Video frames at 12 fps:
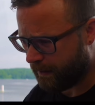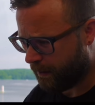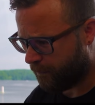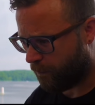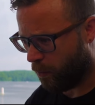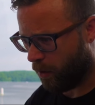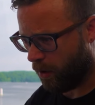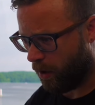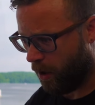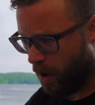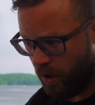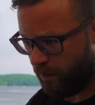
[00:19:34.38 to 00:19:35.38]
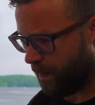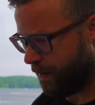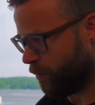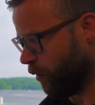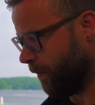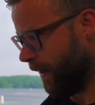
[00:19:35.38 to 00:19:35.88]
for all of my
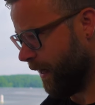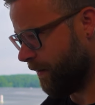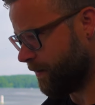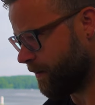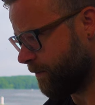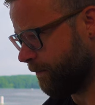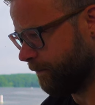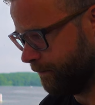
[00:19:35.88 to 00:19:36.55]
toolpaths,